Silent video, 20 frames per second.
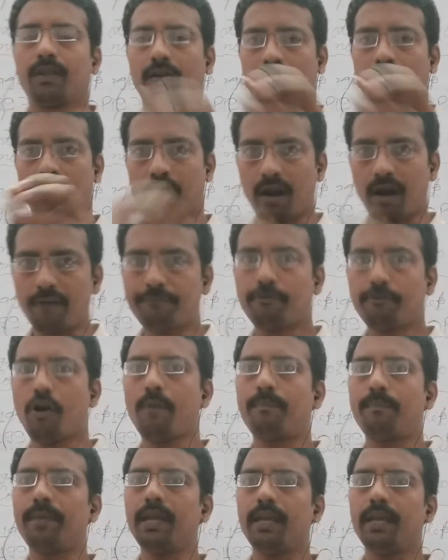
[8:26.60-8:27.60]
rough
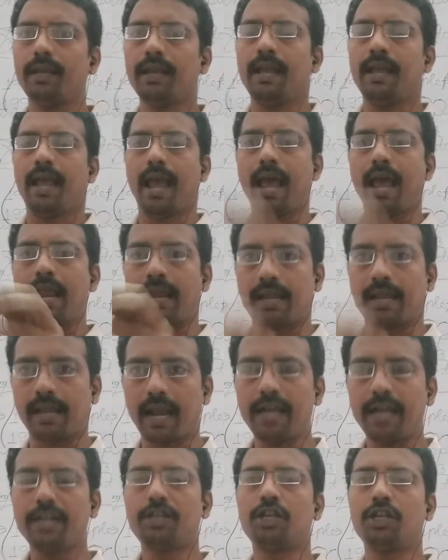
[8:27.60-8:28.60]
copy, and
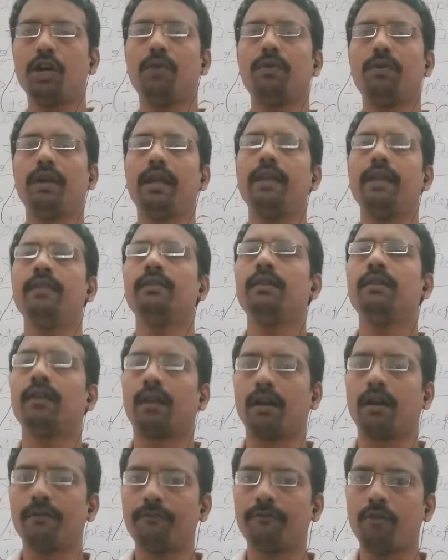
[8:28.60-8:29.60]
write down in the
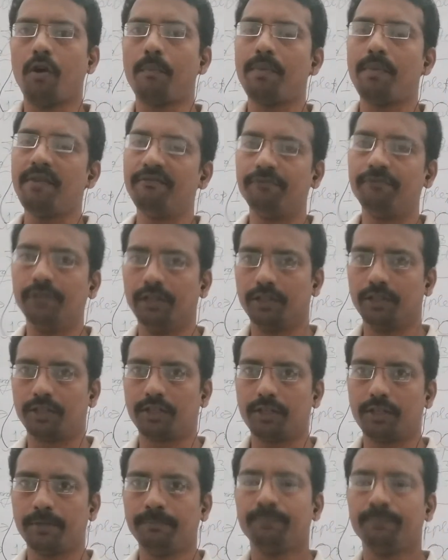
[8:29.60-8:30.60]
rough copy
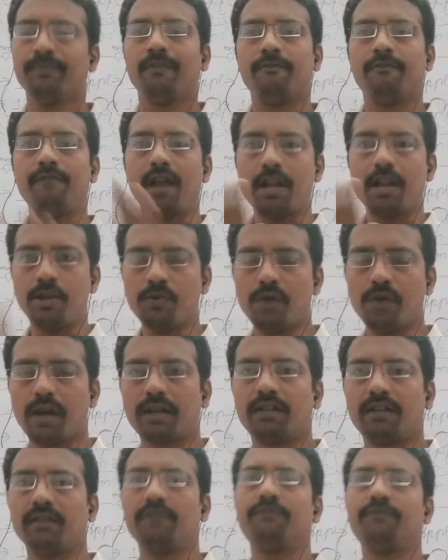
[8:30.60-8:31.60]
first. When you are
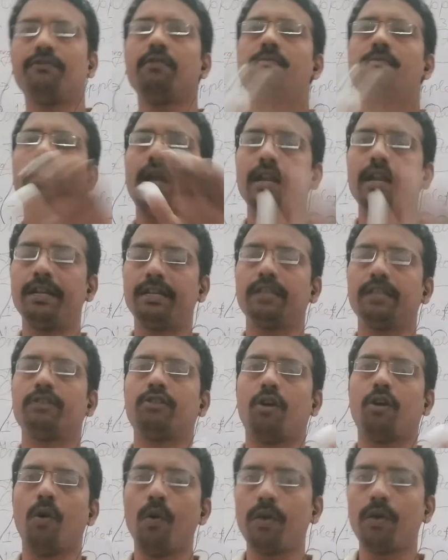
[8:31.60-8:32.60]
confirmed it is
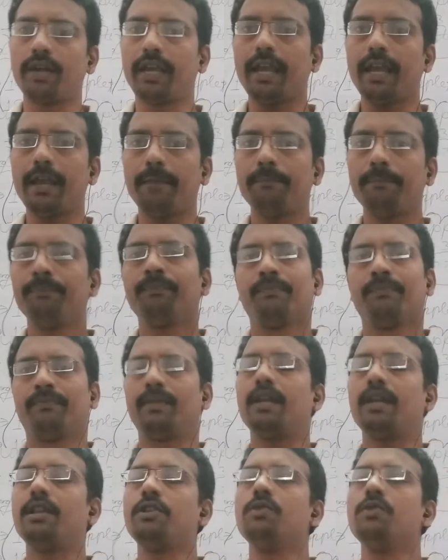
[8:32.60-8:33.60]
okay,
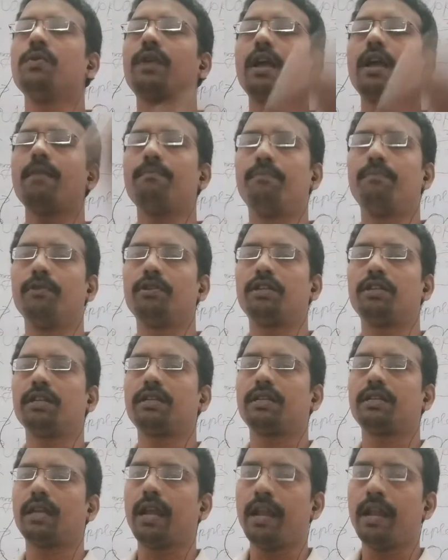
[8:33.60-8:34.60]
then you can put
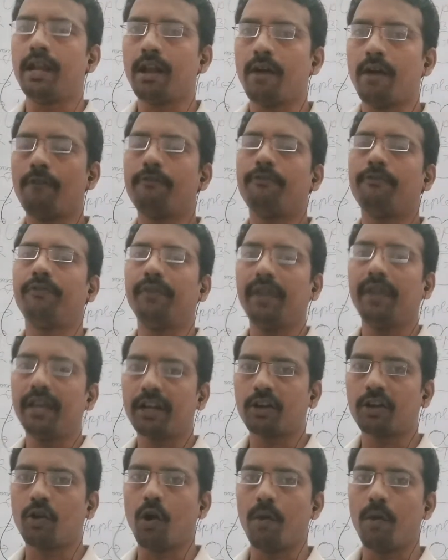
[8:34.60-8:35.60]
it in a
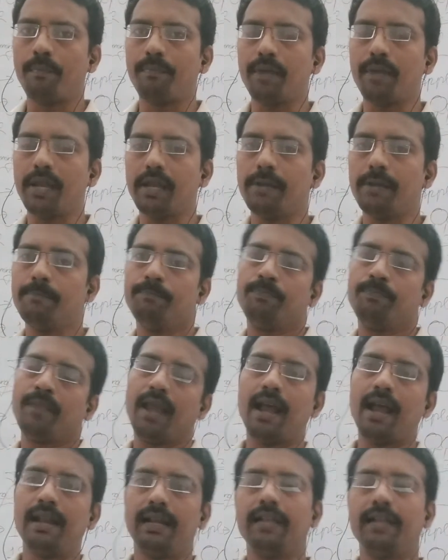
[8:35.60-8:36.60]
fair copy,
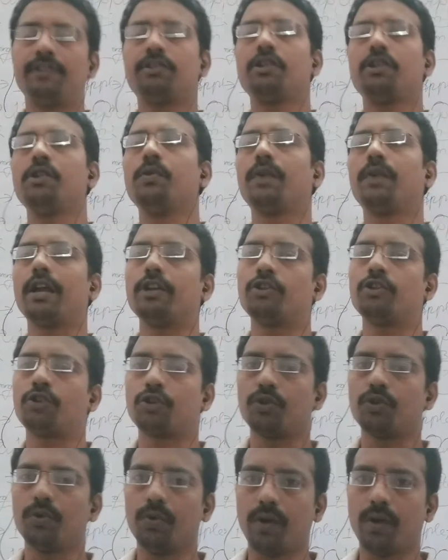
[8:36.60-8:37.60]
and later you can
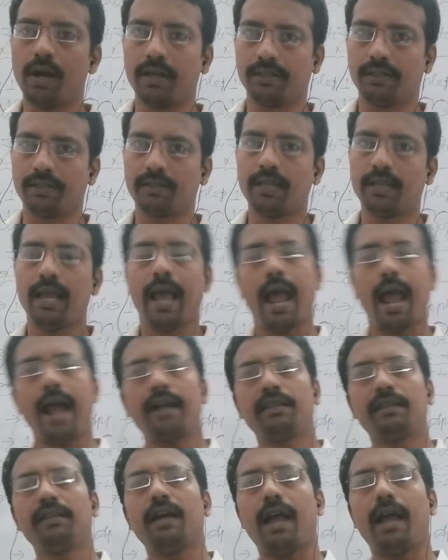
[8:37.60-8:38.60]
show us.
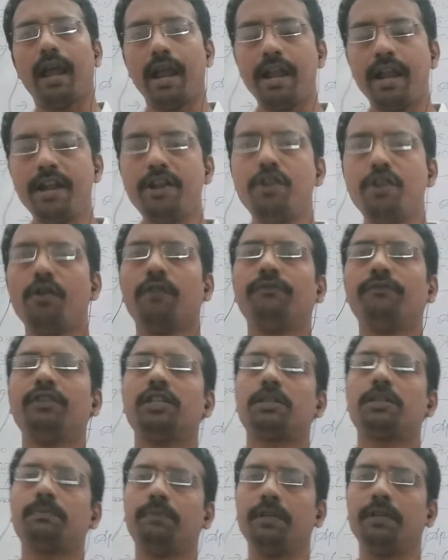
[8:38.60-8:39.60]
At the end of
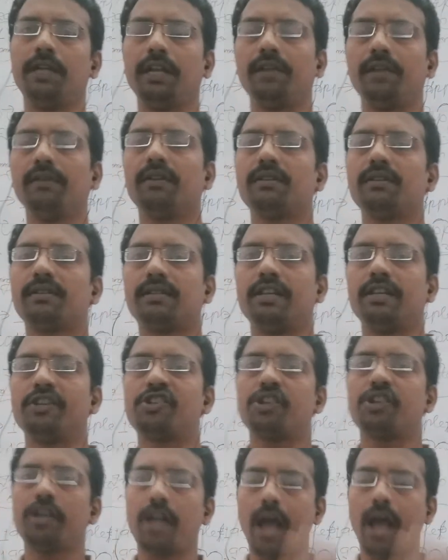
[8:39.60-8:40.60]
this particular
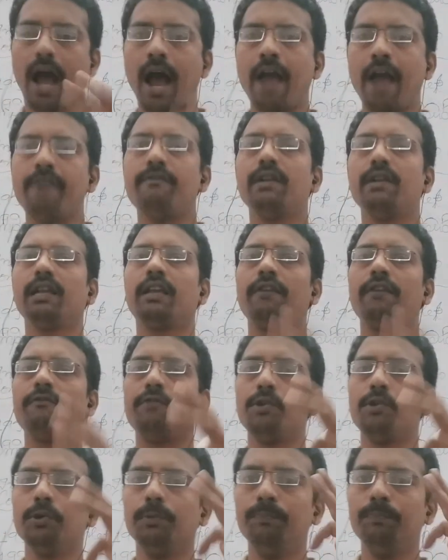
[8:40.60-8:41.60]
session, I will give
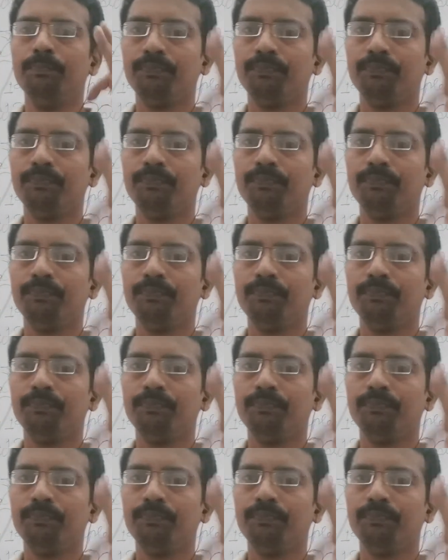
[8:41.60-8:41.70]
you